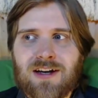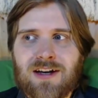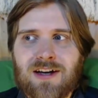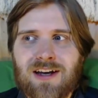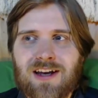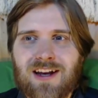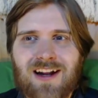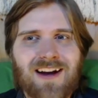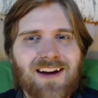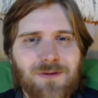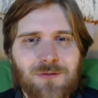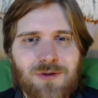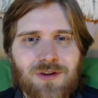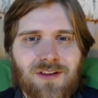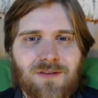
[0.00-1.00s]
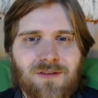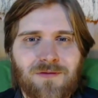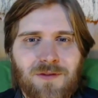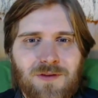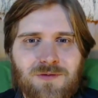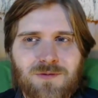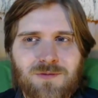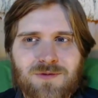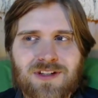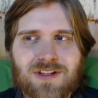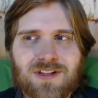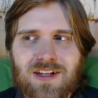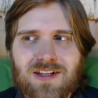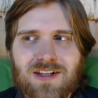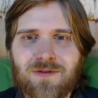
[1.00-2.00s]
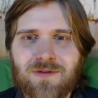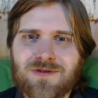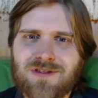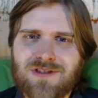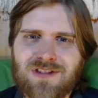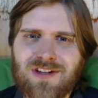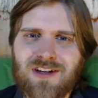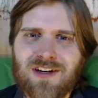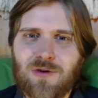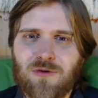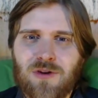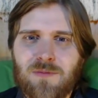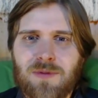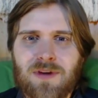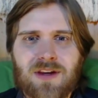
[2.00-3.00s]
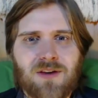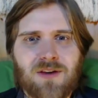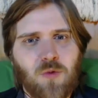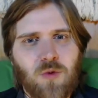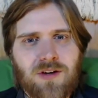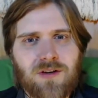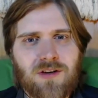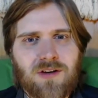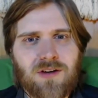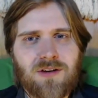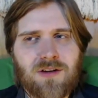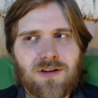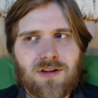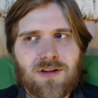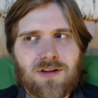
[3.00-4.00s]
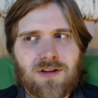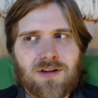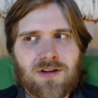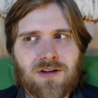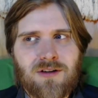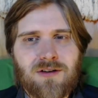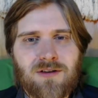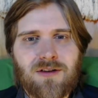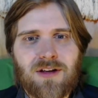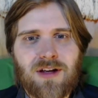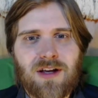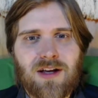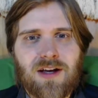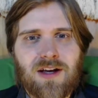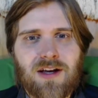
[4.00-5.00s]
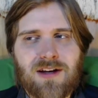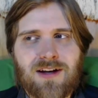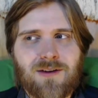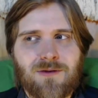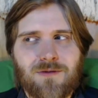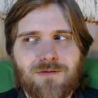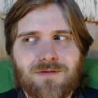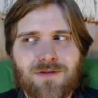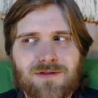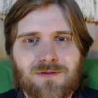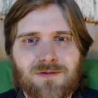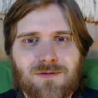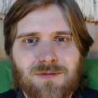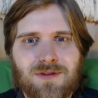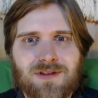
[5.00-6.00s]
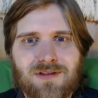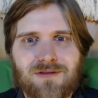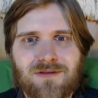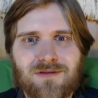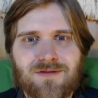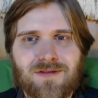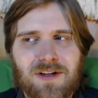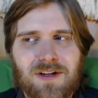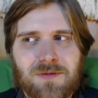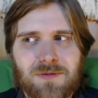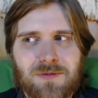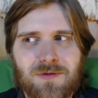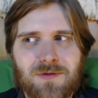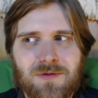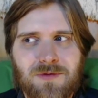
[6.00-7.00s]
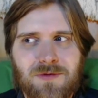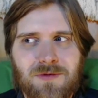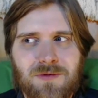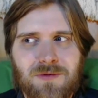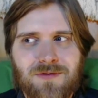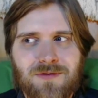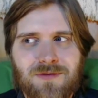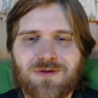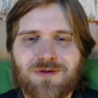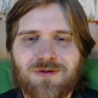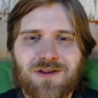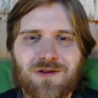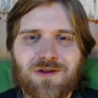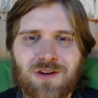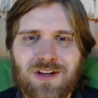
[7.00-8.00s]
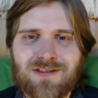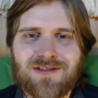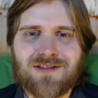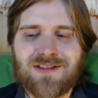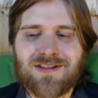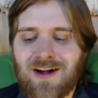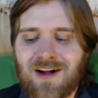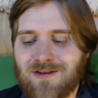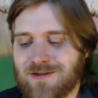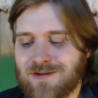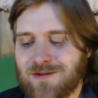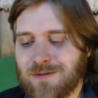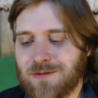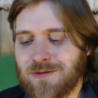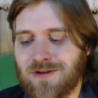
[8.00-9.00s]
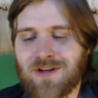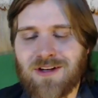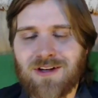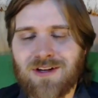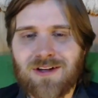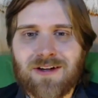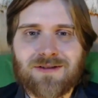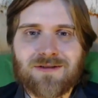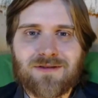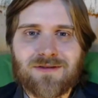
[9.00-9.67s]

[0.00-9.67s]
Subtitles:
And I didn't really think the first one was a kid's movie. It was just kind of creepy and weird, and I don't know if this one will be a family movie. Would you take your kids to see Alice Through the Looking Glass?